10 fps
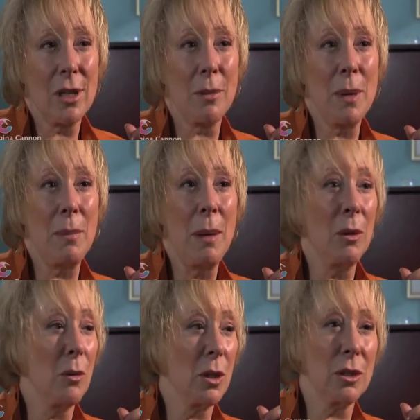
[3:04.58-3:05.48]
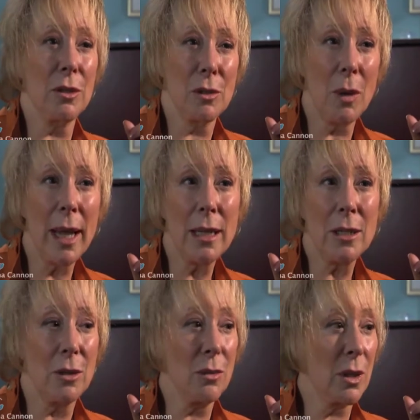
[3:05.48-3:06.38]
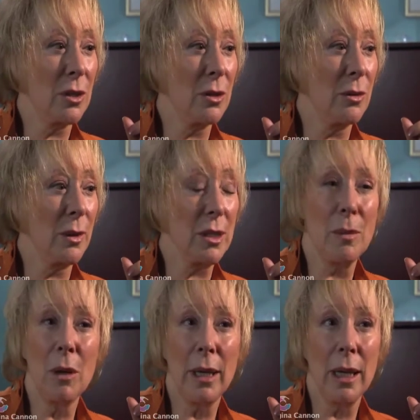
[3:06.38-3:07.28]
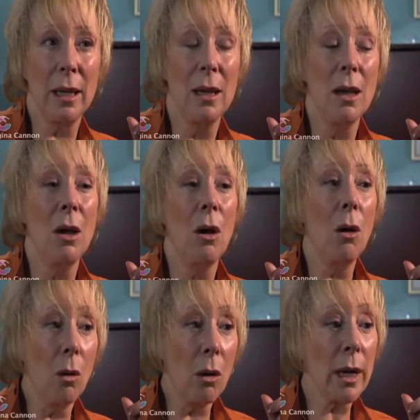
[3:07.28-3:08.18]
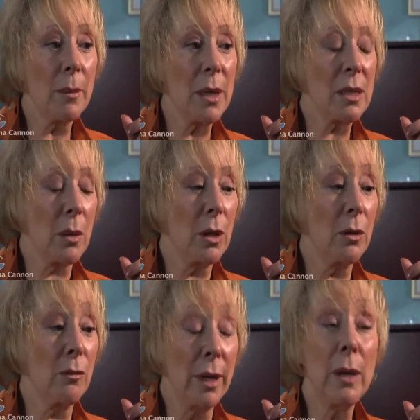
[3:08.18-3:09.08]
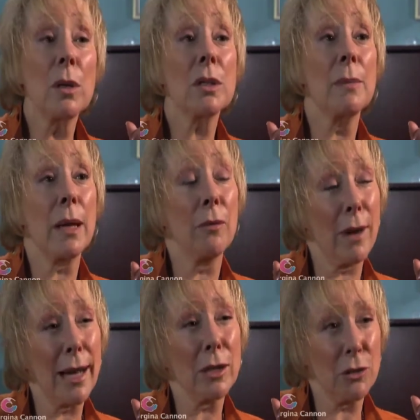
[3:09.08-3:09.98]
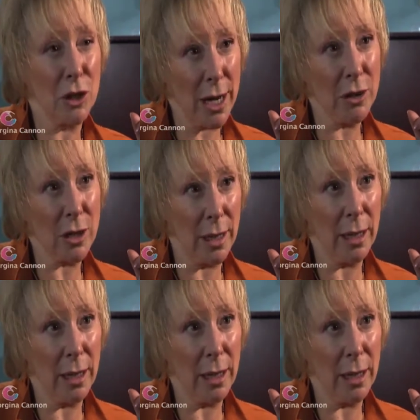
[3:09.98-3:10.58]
It can be people who want to lose weight, who want to quit smoking, or it can be someone who really wants to make a radical change in their